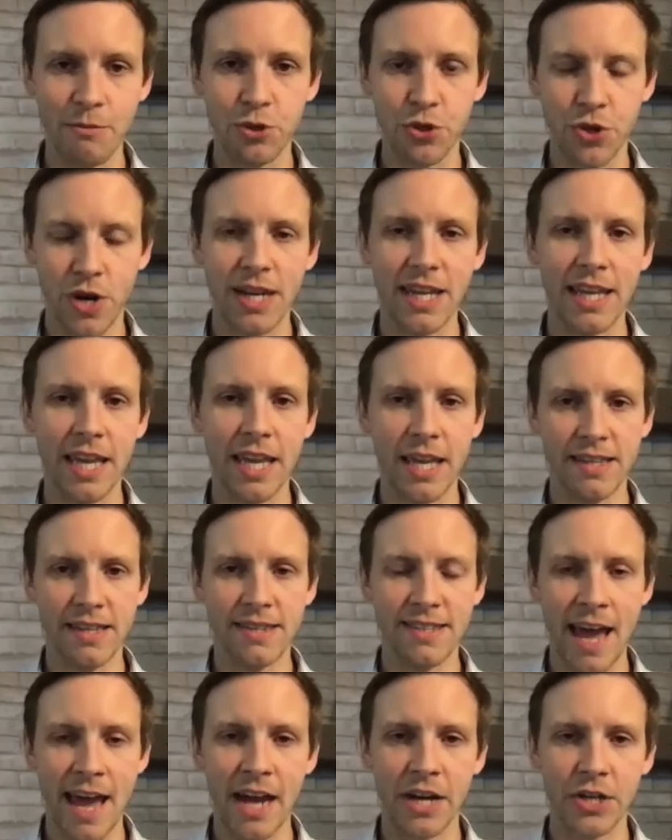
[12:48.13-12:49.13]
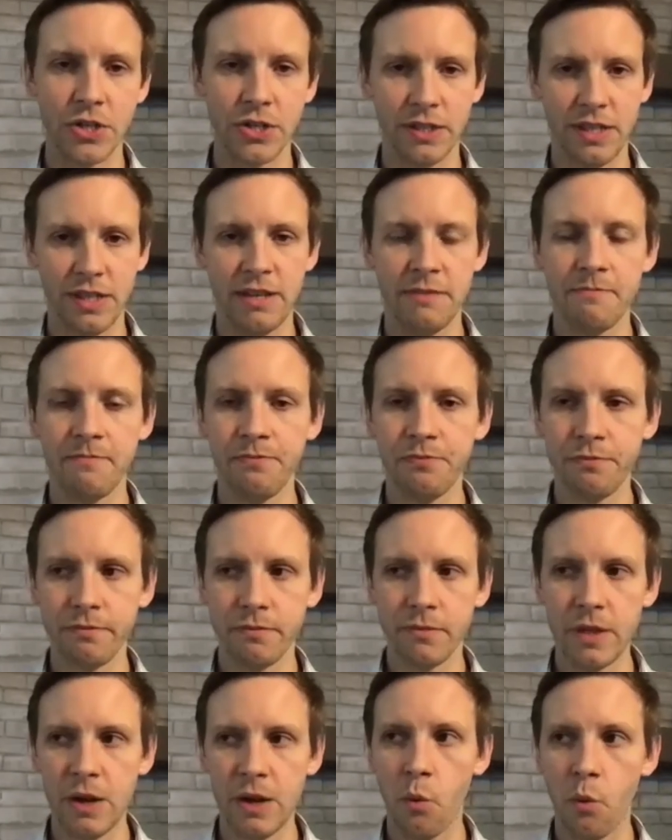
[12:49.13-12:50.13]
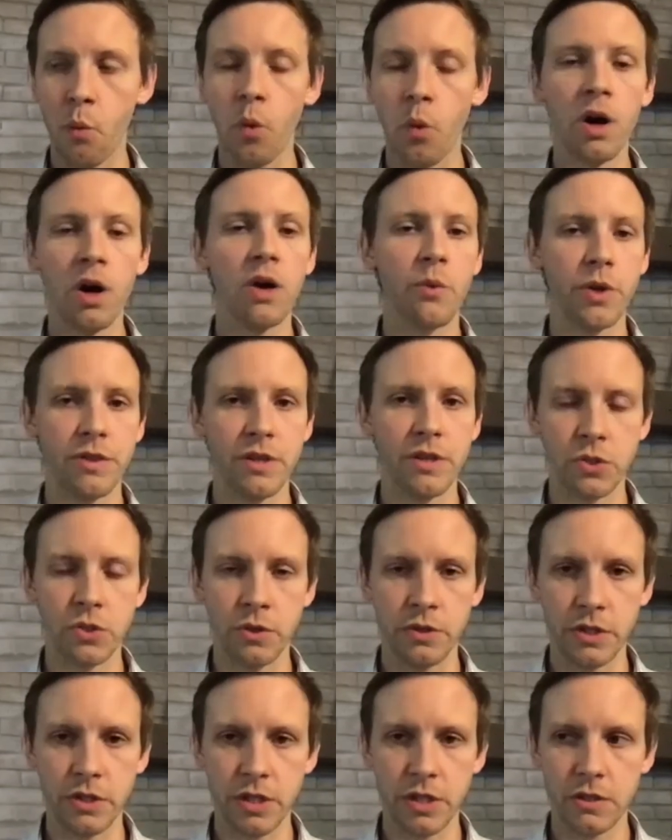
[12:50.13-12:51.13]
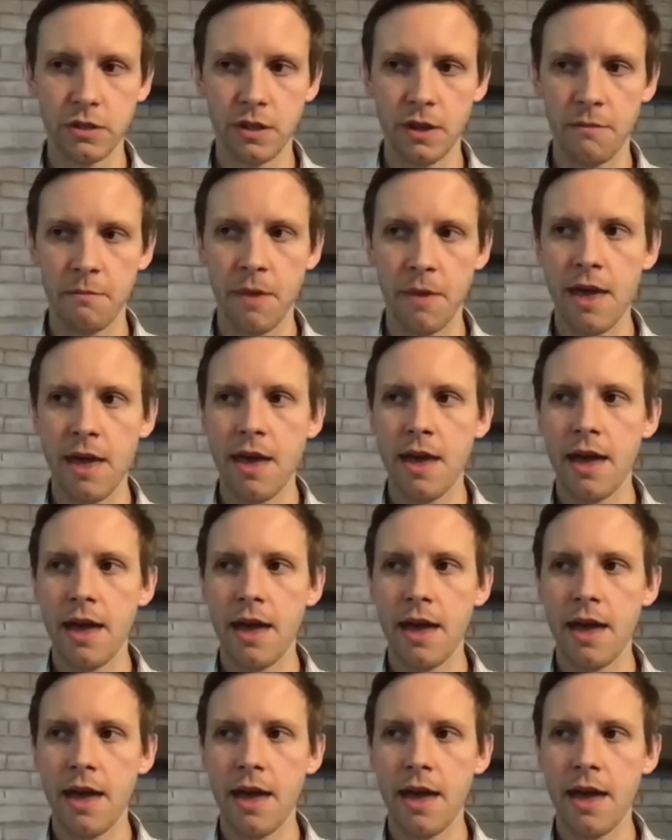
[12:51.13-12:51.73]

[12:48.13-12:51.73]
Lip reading: trying to get it to actually, work with this old system.